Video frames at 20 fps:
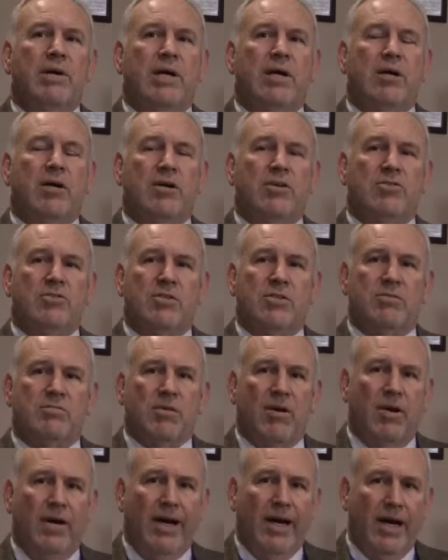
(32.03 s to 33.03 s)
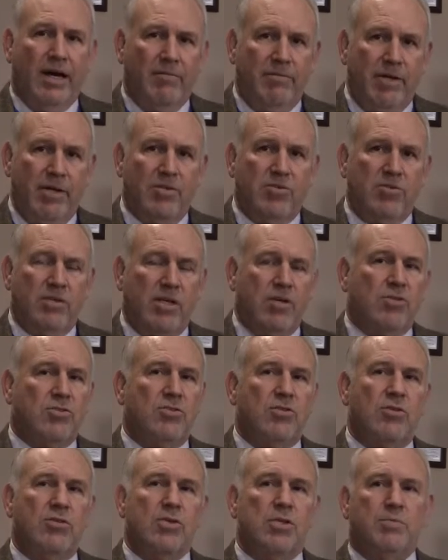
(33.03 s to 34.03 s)
because it's very obvious that
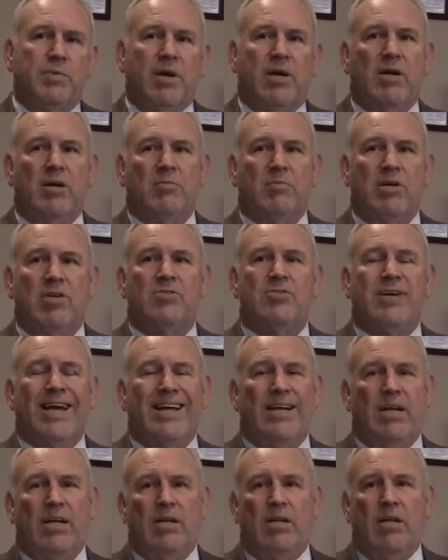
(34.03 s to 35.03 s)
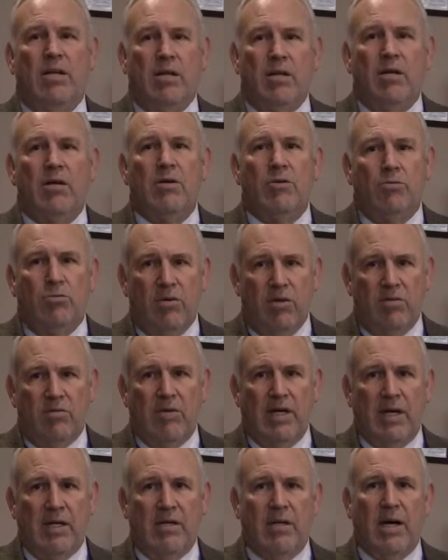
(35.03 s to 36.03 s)
students become excited
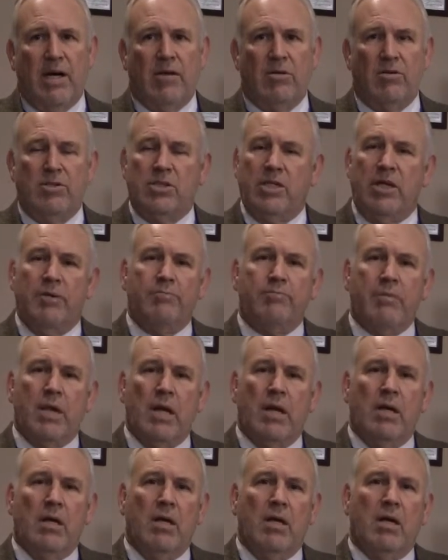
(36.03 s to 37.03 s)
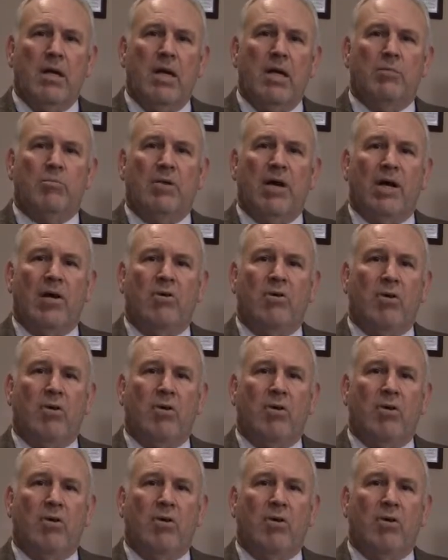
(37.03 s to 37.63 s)
with technology. And by